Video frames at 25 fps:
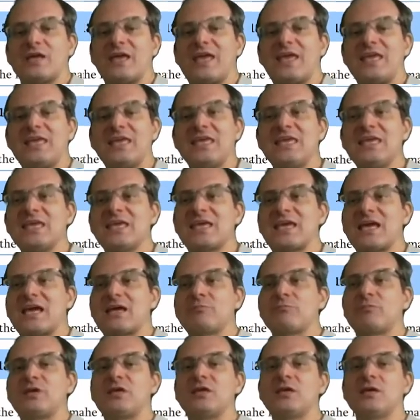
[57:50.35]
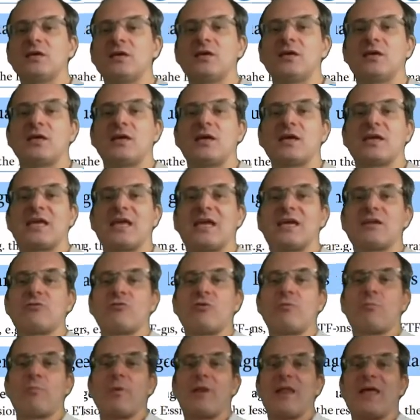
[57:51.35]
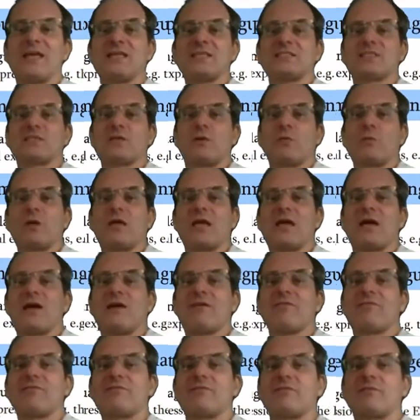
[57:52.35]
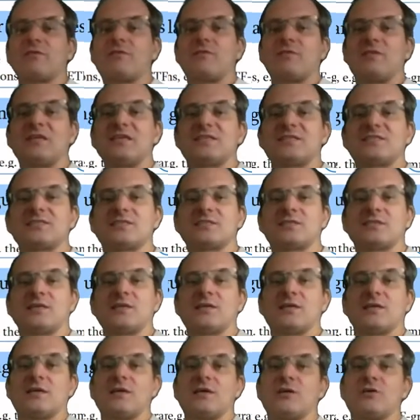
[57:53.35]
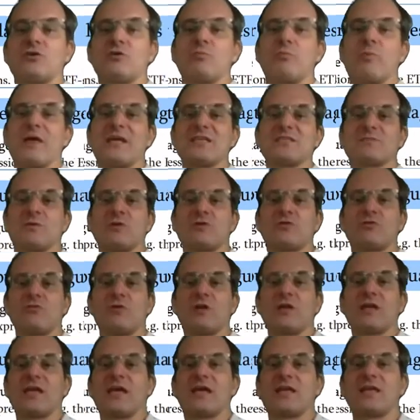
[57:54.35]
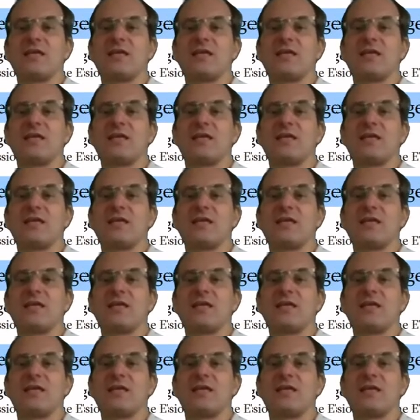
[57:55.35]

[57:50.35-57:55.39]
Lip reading: E can be again replaced, so we have this replacement rule again.